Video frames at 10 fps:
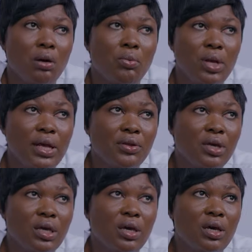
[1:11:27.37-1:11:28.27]
Well, I
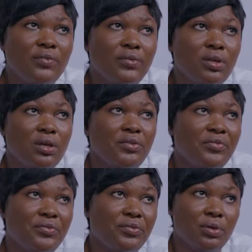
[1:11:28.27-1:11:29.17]
don't care even if
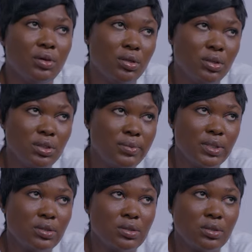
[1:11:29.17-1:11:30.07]
this place